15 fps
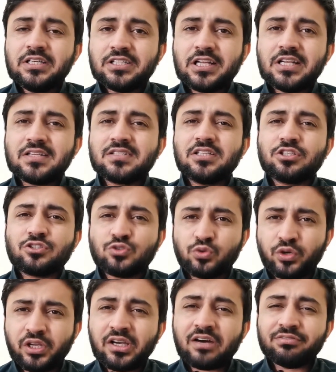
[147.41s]
tells the
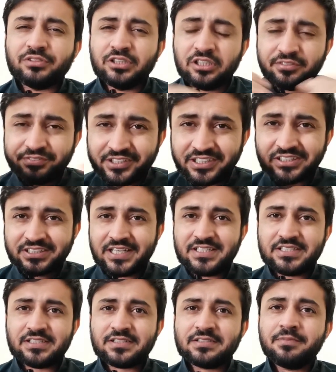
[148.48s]
story of different
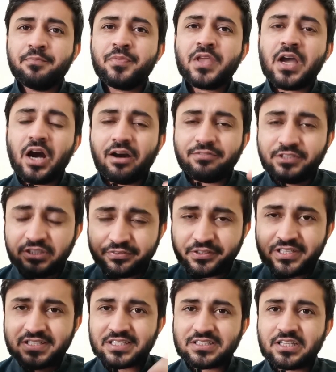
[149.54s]
writers, of
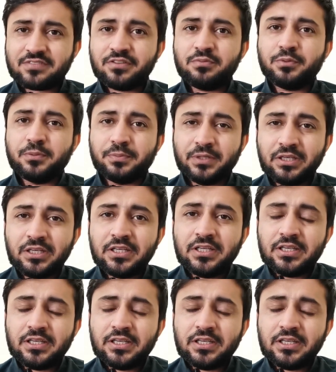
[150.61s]
different successful people,